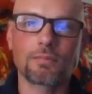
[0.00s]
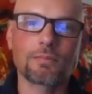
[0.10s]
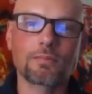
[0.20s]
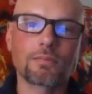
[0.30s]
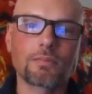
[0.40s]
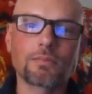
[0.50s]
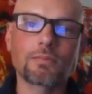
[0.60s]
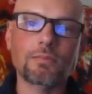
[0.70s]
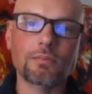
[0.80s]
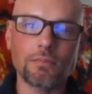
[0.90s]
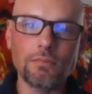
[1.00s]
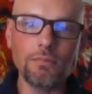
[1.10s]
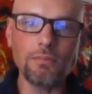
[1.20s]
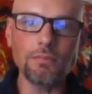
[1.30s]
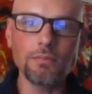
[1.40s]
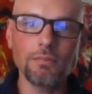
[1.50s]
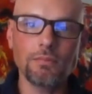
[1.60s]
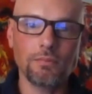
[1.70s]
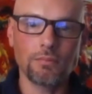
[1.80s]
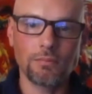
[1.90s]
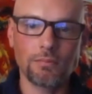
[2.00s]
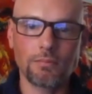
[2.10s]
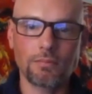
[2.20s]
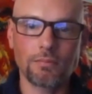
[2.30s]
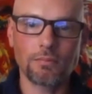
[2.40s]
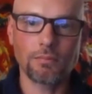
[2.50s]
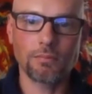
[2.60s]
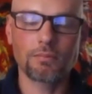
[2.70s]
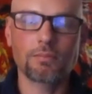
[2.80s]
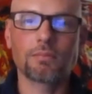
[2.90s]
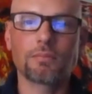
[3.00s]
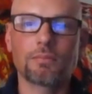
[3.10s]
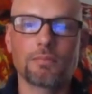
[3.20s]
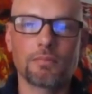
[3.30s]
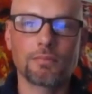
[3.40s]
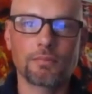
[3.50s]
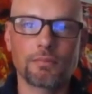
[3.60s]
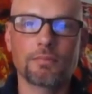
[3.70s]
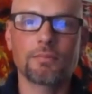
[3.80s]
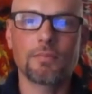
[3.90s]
This person isn't speaking.